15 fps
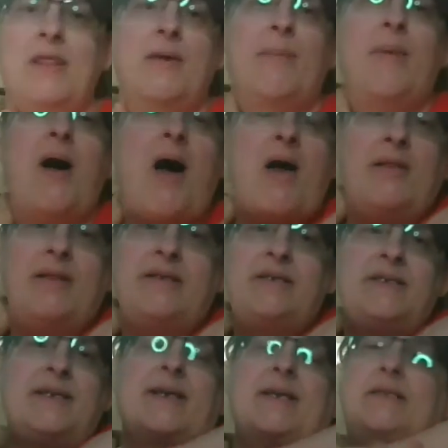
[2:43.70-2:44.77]
And the
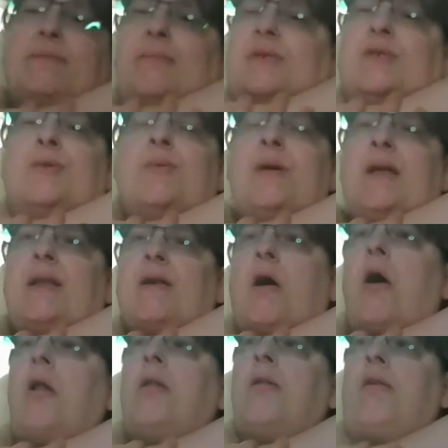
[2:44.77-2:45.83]
politics between
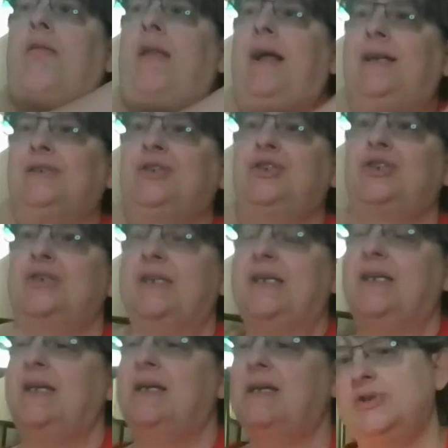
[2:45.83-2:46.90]
all of that shit,